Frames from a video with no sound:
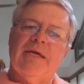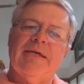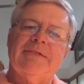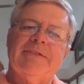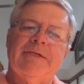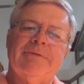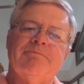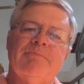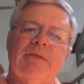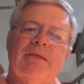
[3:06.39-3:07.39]
that
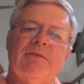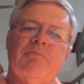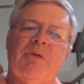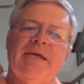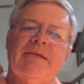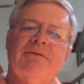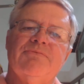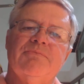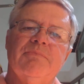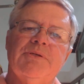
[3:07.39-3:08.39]
the plaintiff,
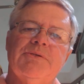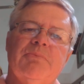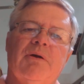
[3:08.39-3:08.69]
Ms.